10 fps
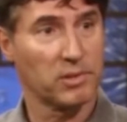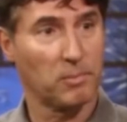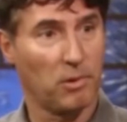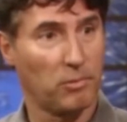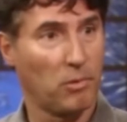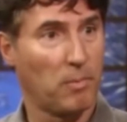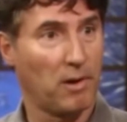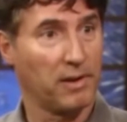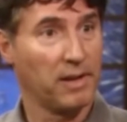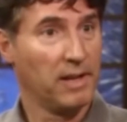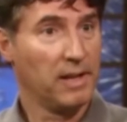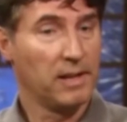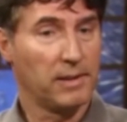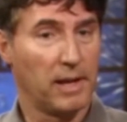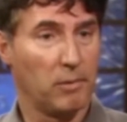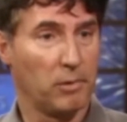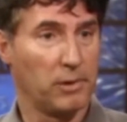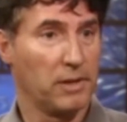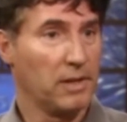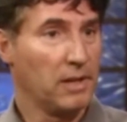small robot that
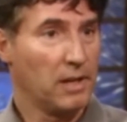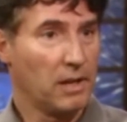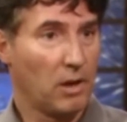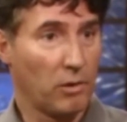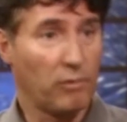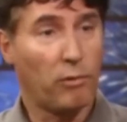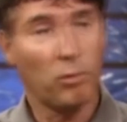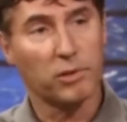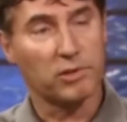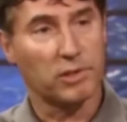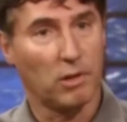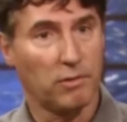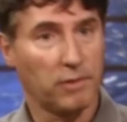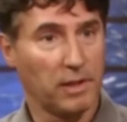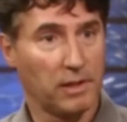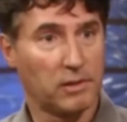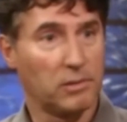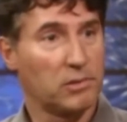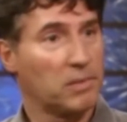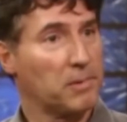would unfold itself
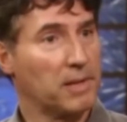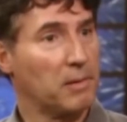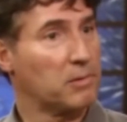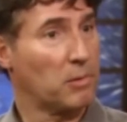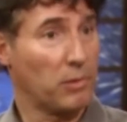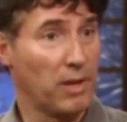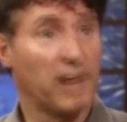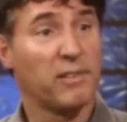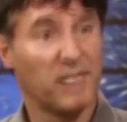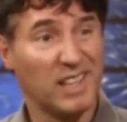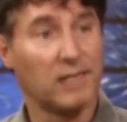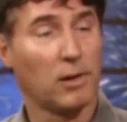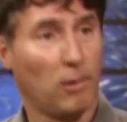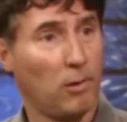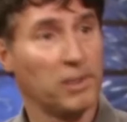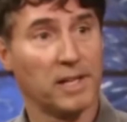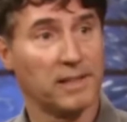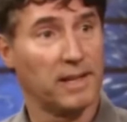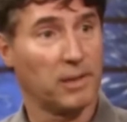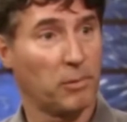into something that was about 9 feet tall to
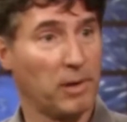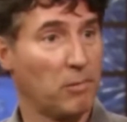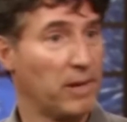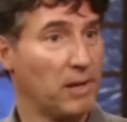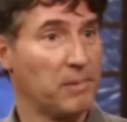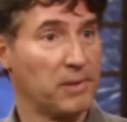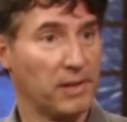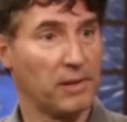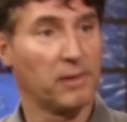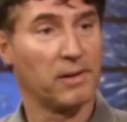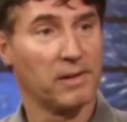get that crate way up in the air.